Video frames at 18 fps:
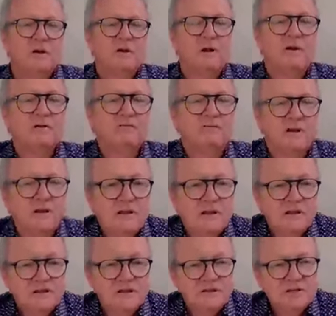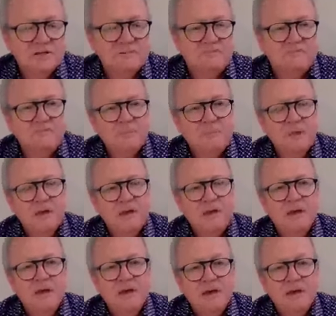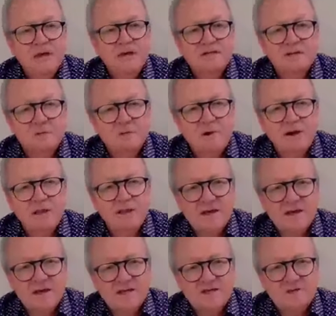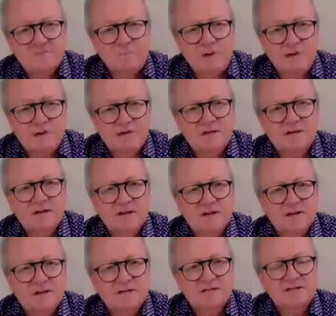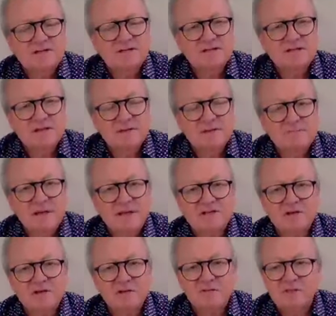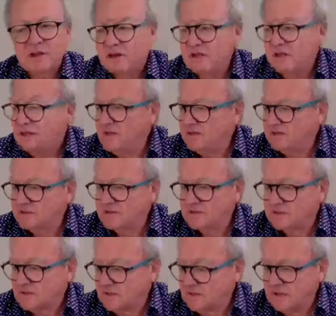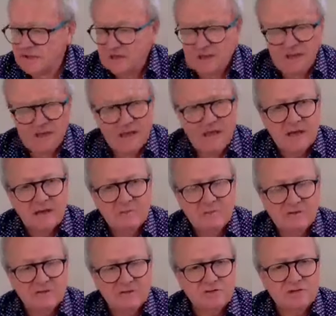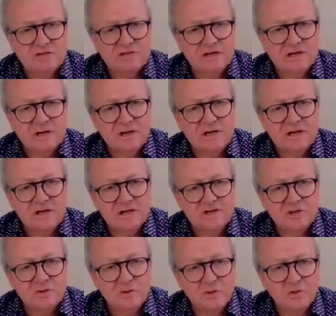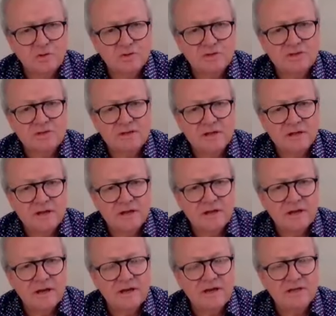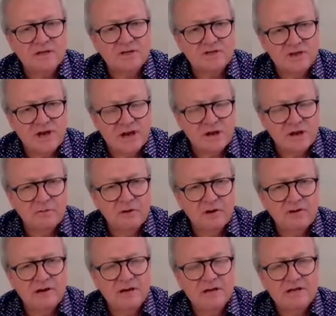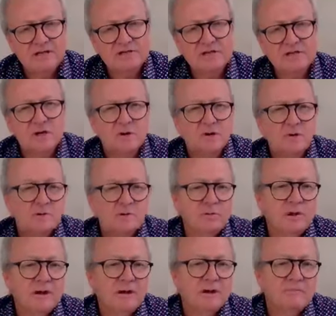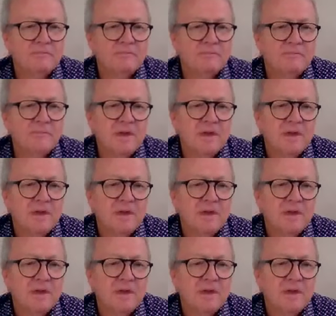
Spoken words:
the non-vintage. It's a wine that has spent 16 months on the lees. It was recently disgorged in January, so